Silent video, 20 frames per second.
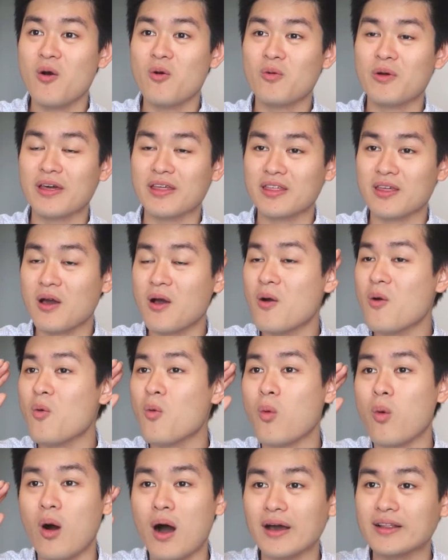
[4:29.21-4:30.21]
with
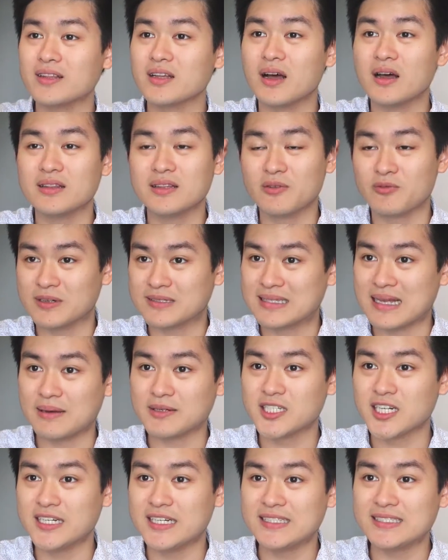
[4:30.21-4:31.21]
what the
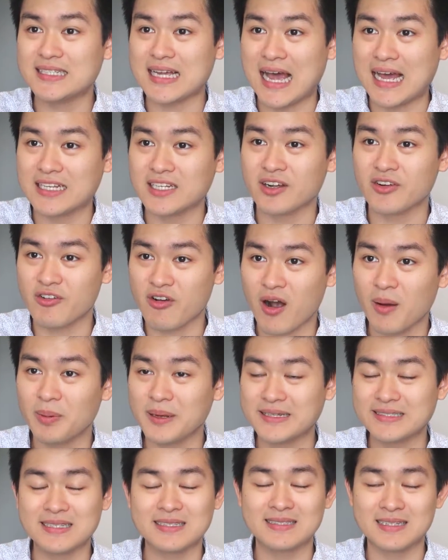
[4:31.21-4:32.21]
receptionist at the
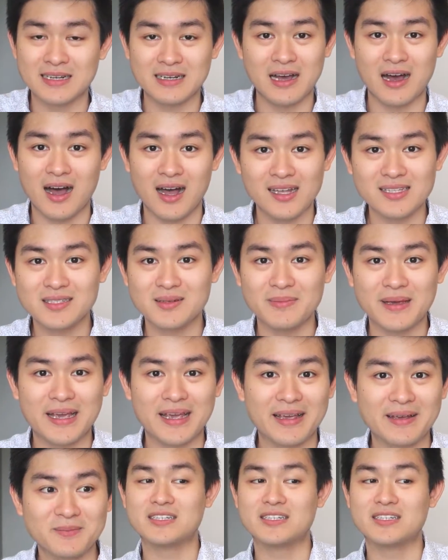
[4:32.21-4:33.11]
Acropolis is gonna ask me.